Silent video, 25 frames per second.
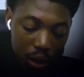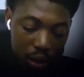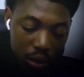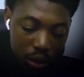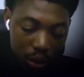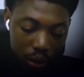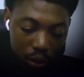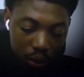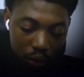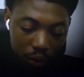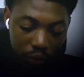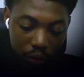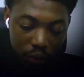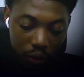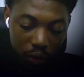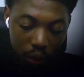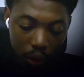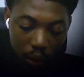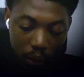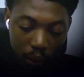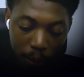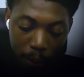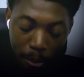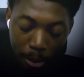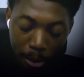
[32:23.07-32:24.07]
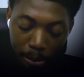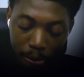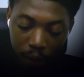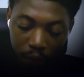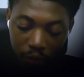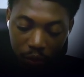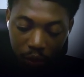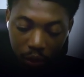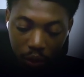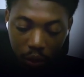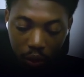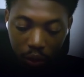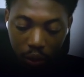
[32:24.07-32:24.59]
So for
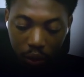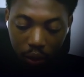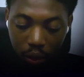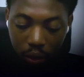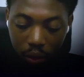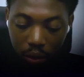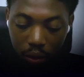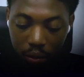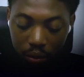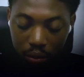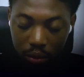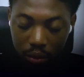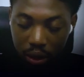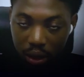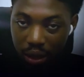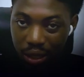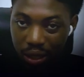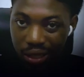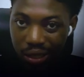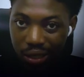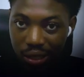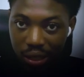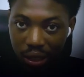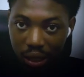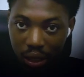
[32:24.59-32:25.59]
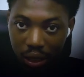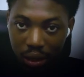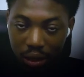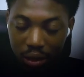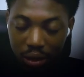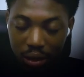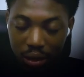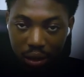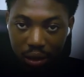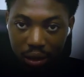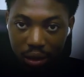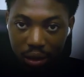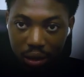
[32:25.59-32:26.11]
Stitch,
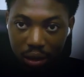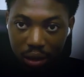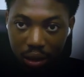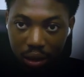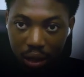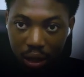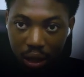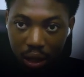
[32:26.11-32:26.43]
it is